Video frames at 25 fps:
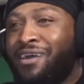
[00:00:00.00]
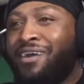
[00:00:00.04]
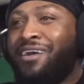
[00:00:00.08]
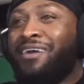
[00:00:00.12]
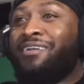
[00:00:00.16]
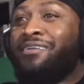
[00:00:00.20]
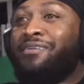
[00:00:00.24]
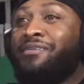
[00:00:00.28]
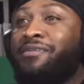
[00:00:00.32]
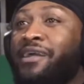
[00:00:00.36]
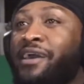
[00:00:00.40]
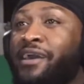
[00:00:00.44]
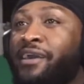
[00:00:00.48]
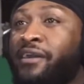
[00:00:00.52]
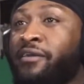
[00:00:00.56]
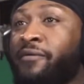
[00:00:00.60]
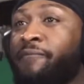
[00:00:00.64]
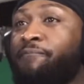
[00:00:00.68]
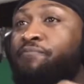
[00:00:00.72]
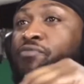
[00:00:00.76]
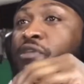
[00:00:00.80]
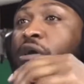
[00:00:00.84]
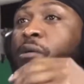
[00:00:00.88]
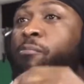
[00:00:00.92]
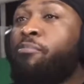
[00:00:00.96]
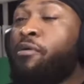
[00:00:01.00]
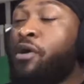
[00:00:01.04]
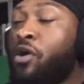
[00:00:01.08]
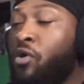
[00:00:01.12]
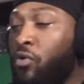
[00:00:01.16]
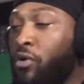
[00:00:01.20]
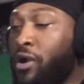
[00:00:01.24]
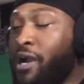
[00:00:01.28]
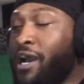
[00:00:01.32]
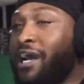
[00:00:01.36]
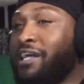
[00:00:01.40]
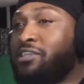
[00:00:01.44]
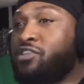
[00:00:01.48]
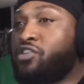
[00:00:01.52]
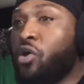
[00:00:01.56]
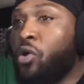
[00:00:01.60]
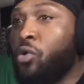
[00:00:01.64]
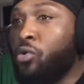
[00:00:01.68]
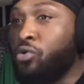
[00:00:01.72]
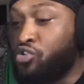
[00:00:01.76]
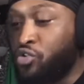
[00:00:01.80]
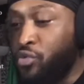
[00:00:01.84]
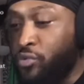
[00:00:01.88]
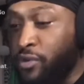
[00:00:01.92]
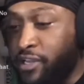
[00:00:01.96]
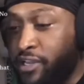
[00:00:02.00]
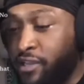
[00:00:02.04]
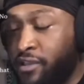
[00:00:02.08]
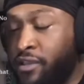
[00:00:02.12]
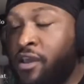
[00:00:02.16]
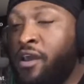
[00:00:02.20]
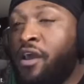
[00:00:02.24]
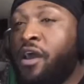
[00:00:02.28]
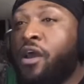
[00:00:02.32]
Nigga, bro, I told you, nigga.